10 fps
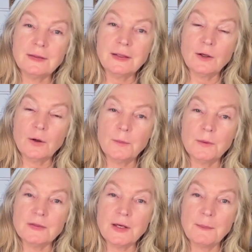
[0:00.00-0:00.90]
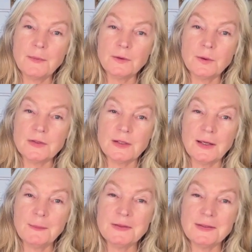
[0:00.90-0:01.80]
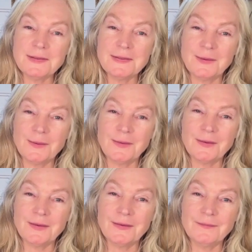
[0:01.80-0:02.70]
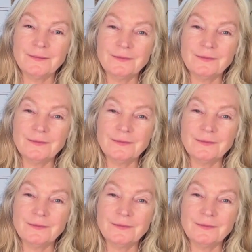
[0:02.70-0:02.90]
that opens up, and there's an empty center there,